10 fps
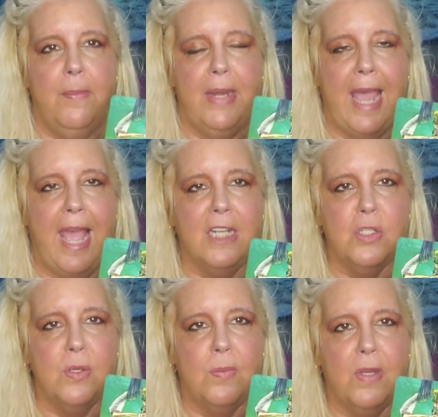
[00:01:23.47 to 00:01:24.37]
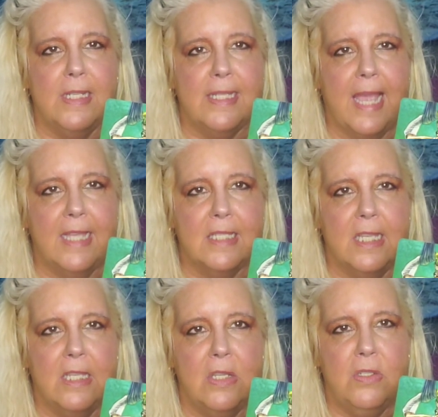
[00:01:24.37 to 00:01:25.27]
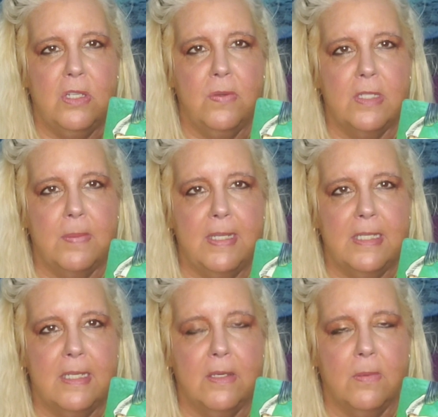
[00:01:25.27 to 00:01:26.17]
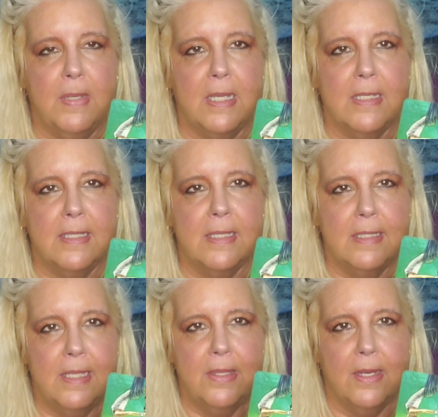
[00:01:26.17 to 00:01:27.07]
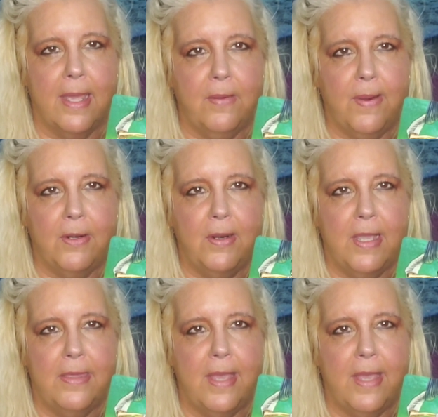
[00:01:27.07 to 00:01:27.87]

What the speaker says: But actually what it's asking you to is to be still. Because see the light around her head?